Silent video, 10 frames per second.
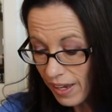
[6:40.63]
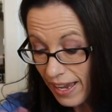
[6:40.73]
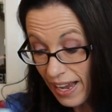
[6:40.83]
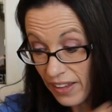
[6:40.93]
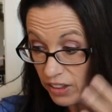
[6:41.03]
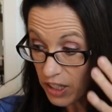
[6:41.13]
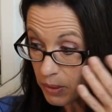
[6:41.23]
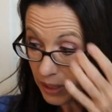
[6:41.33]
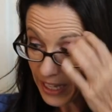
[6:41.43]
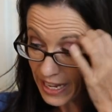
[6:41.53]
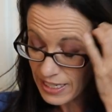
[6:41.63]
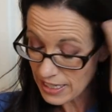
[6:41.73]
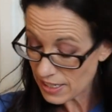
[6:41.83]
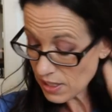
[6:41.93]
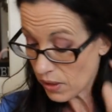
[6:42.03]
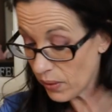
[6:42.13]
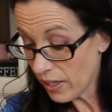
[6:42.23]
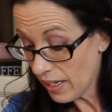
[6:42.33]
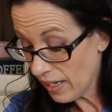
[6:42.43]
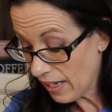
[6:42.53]
And they're just really handy. So
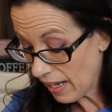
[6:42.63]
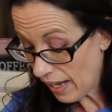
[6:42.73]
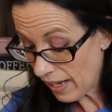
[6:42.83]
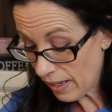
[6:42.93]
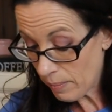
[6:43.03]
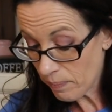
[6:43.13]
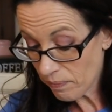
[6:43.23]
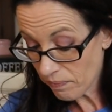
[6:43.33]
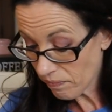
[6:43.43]
um,